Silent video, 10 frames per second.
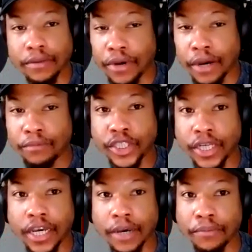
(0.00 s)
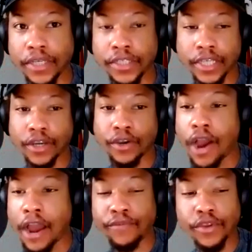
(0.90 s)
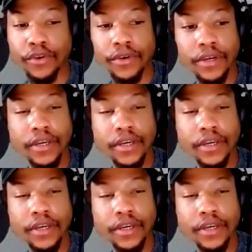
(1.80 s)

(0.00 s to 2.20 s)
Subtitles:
the publishing companies can go after you